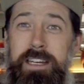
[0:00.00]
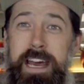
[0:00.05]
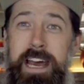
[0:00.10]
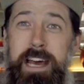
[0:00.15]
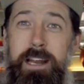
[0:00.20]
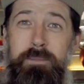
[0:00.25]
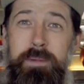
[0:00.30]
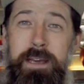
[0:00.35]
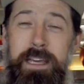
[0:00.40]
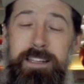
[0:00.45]

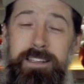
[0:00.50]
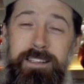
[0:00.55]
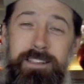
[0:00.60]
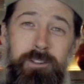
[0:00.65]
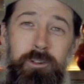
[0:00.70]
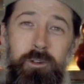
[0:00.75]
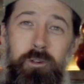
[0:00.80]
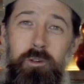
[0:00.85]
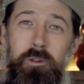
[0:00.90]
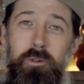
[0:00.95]
Adam Eaton,
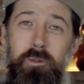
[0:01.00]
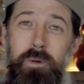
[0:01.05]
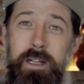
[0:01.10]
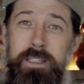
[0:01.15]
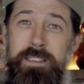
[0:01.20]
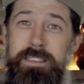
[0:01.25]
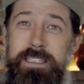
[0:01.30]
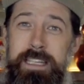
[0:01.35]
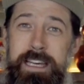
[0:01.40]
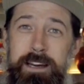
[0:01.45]
who
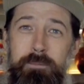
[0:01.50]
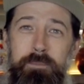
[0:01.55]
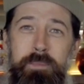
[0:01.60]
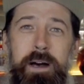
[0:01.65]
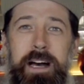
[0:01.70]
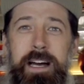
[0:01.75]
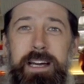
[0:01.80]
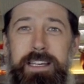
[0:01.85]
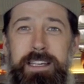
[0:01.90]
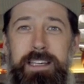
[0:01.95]
runs our
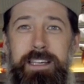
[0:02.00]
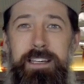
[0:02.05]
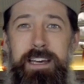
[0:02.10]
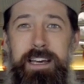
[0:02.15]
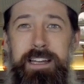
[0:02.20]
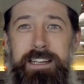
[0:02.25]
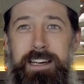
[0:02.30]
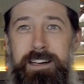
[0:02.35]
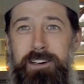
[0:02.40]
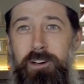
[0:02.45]
bar here
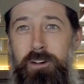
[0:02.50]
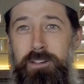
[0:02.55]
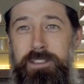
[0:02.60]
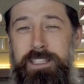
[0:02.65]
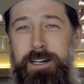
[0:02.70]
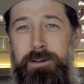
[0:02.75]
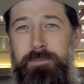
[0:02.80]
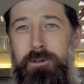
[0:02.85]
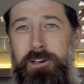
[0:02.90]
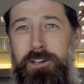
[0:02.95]
and our
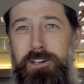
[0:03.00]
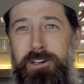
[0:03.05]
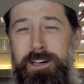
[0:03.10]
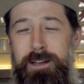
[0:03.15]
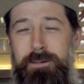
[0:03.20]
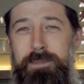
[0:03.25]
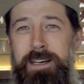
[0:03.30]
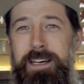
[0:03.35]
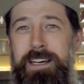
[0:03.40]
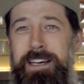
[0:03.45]
cocktail
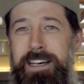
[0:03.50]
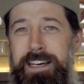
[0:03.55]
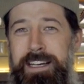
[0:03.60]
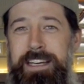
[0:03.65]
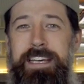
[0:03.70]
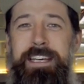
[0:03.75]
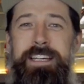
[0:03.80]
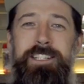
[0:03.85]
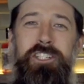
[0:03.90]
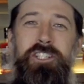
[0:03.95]
program, and
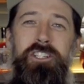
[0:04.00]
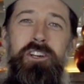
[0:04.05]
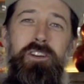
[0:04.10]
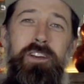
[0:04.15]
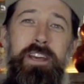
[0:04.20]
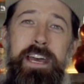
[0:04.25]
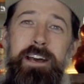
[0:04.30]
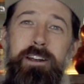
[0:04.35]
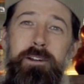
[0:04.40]
he can show you how to